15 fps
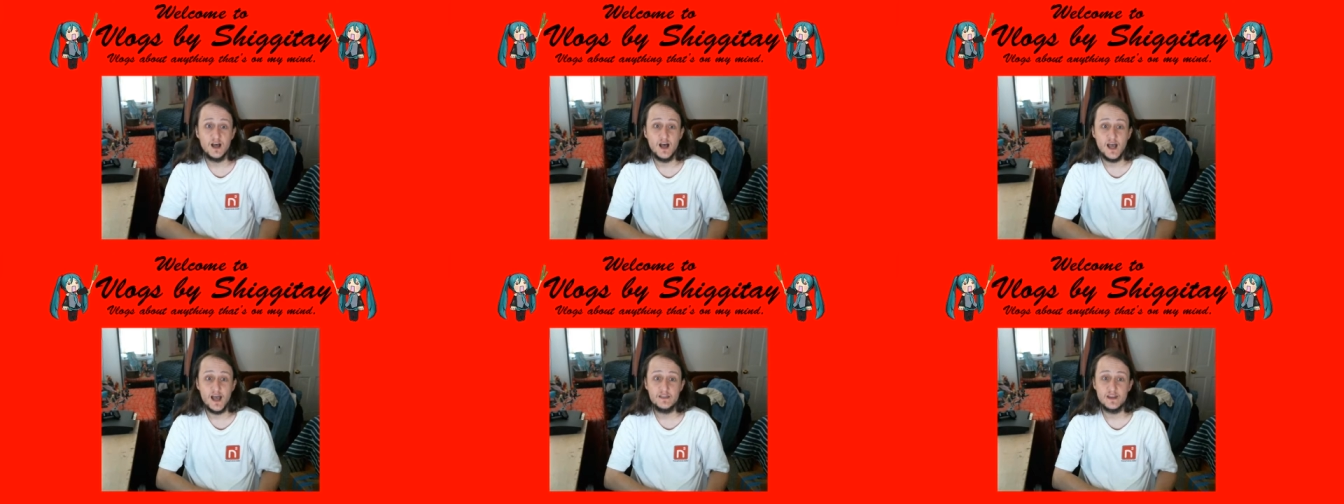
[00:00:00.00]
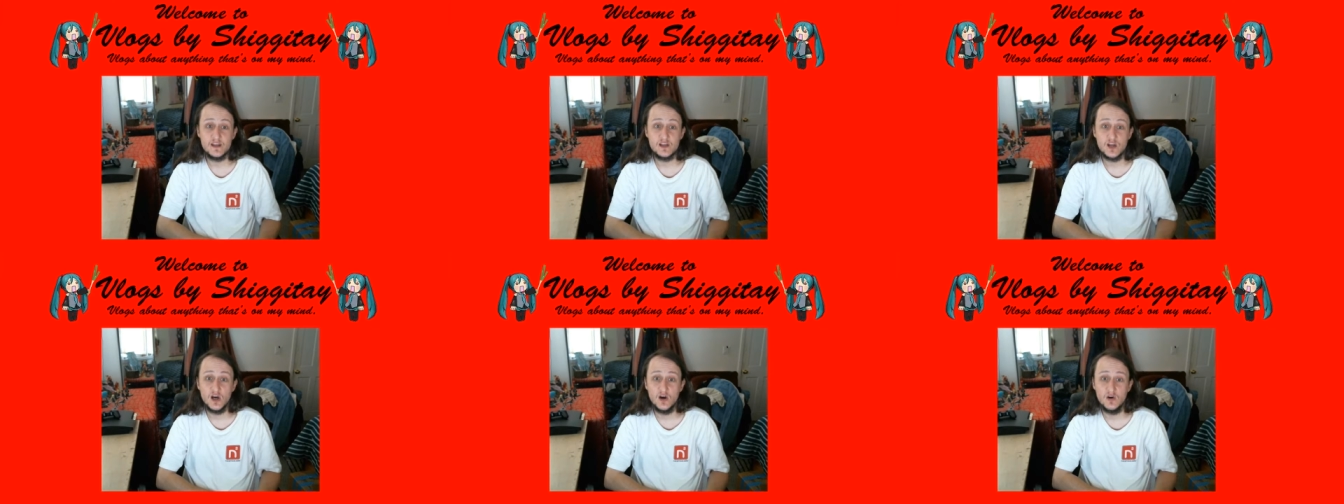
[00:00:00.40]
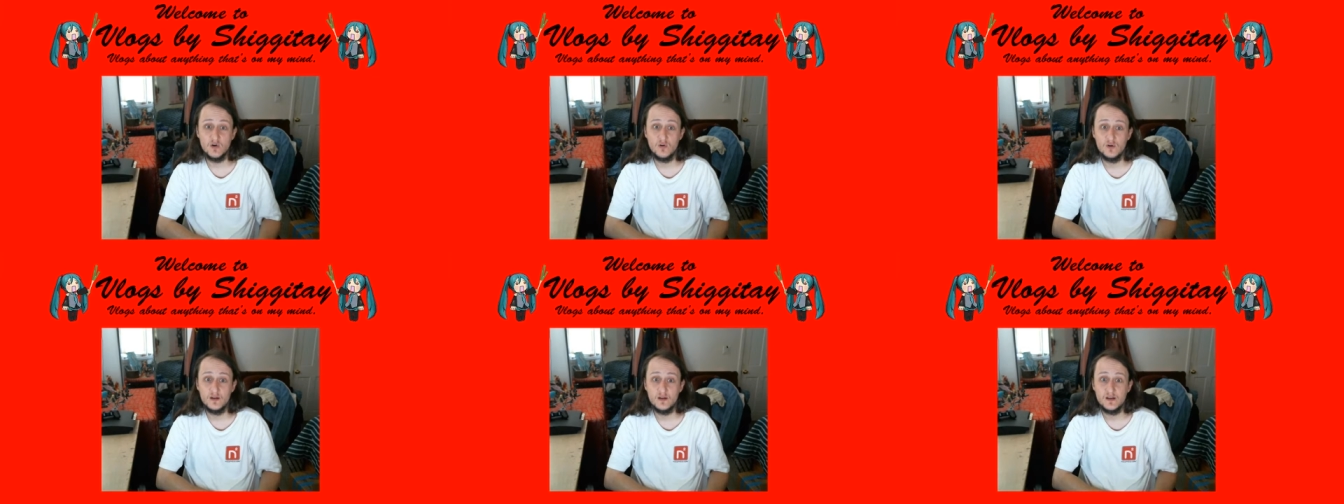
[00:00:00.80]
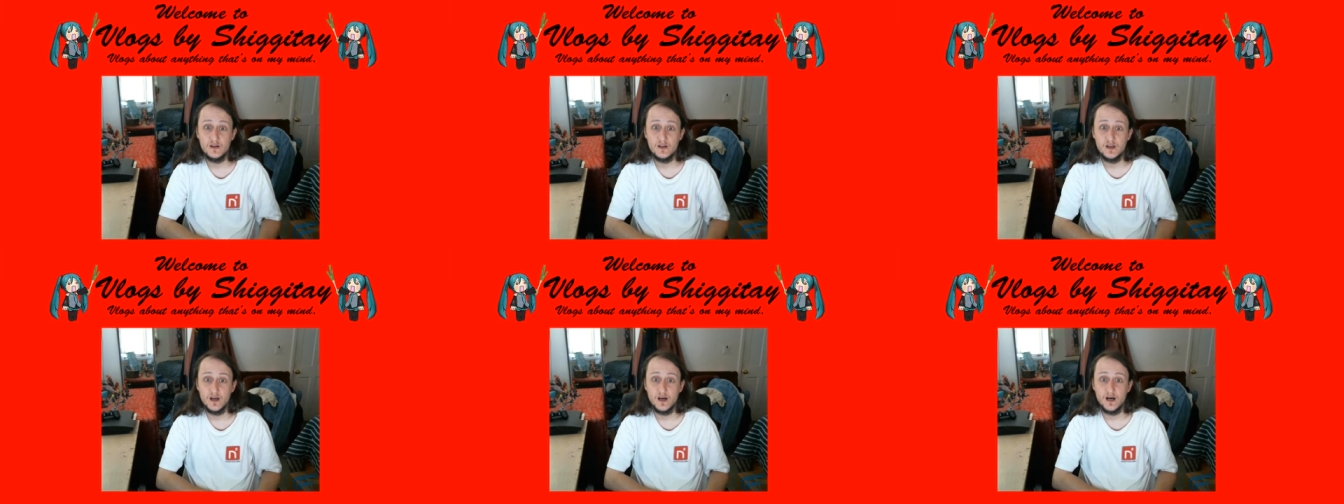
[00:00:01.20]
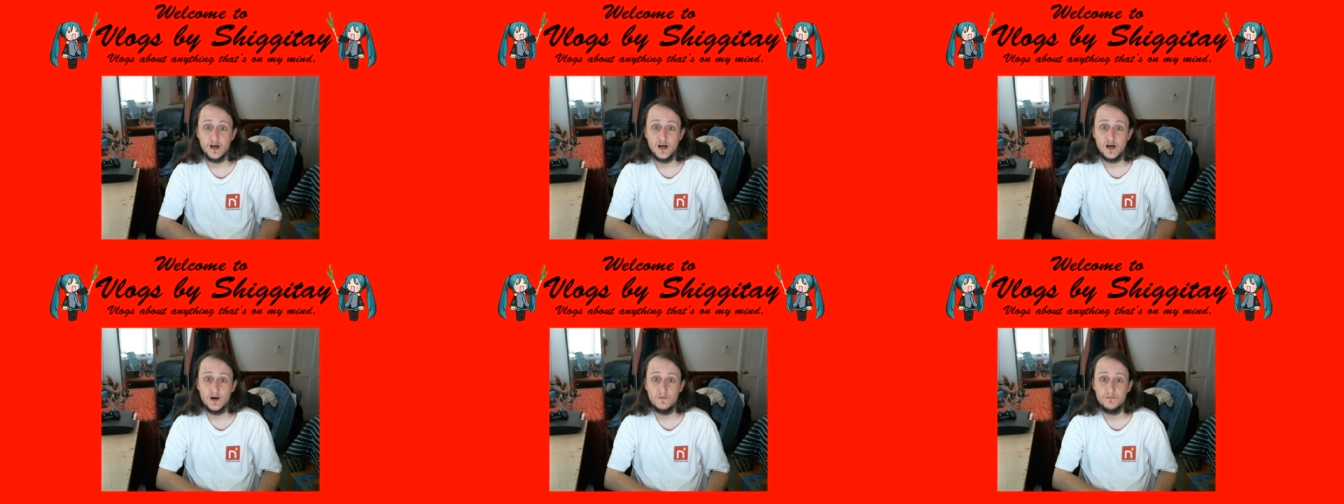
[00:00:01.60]
and they go
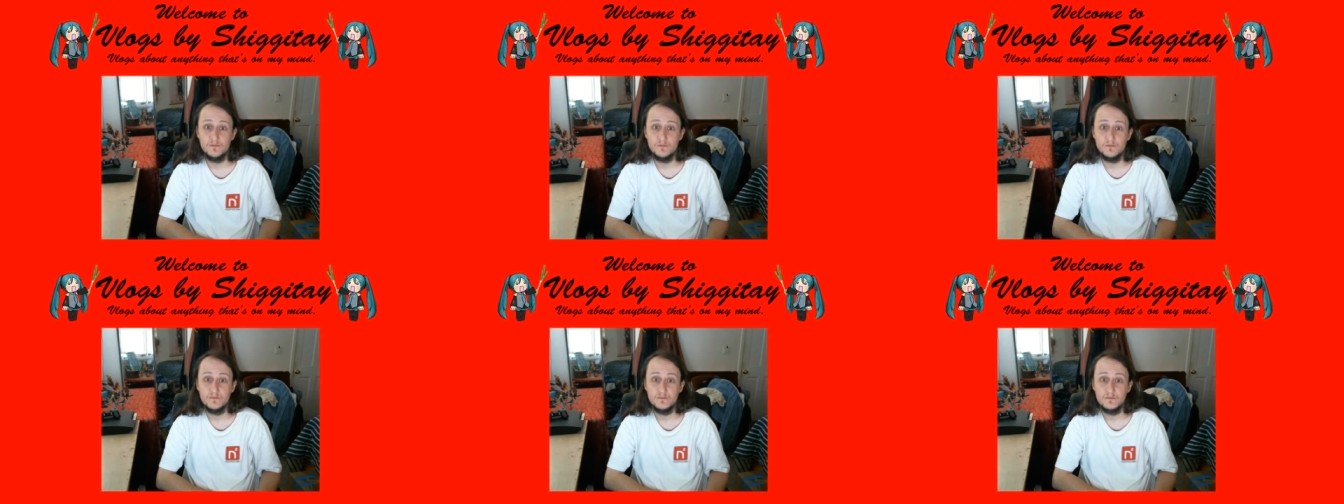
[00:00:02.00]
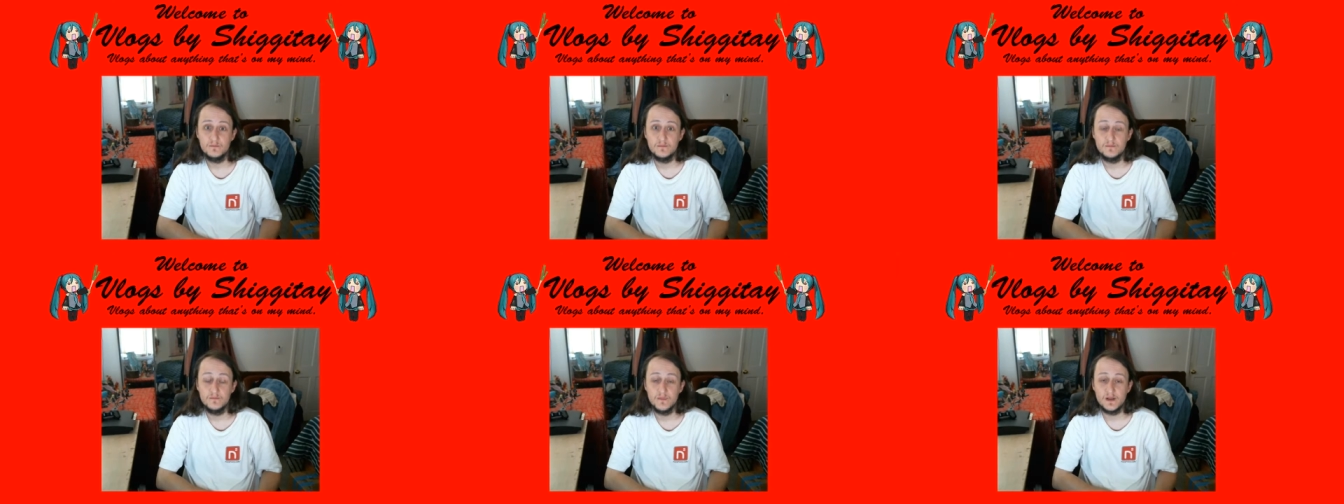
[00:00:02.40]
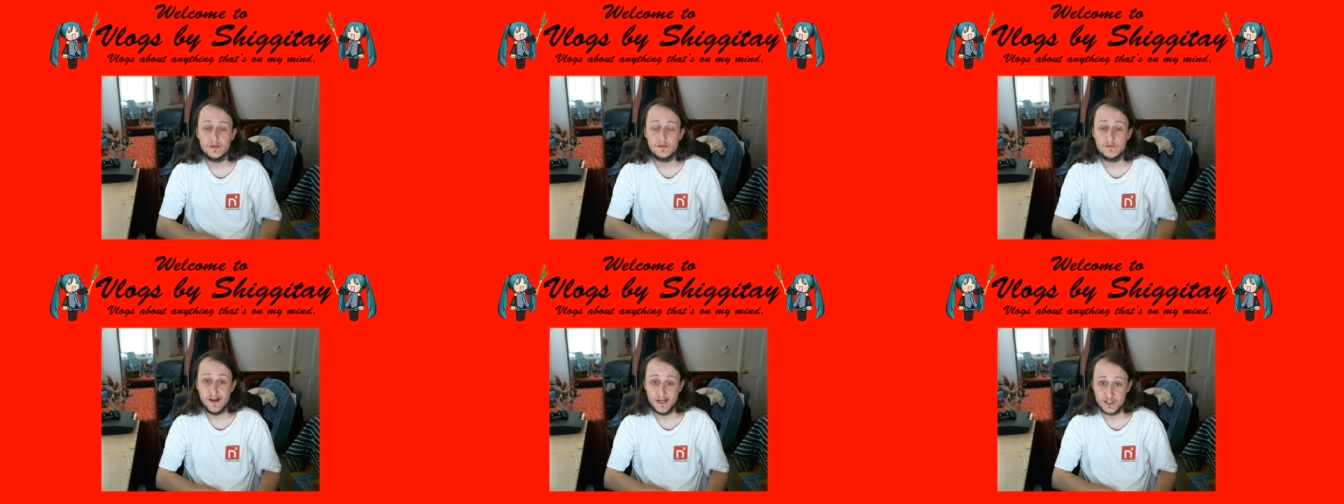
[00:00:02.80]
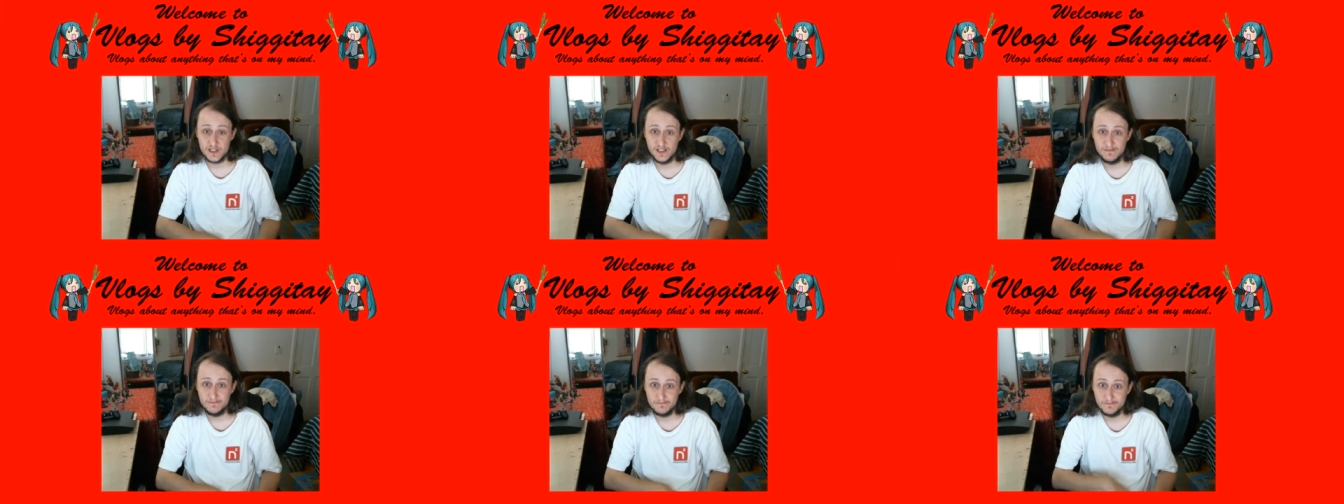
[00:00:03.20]
and scratch it,